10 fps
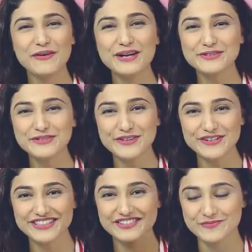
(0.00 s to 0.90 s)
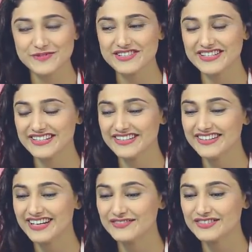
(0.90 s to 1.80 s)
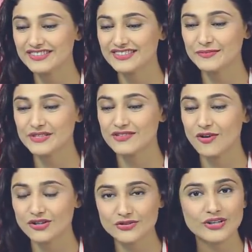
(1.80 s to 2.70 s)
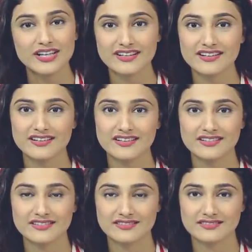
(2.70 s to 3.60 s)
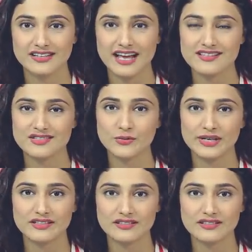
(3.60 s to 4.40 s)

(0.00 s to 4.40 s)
Now I go to Dr. Krishmi Cheda. after Ms. Dr. Durandar uh, has quit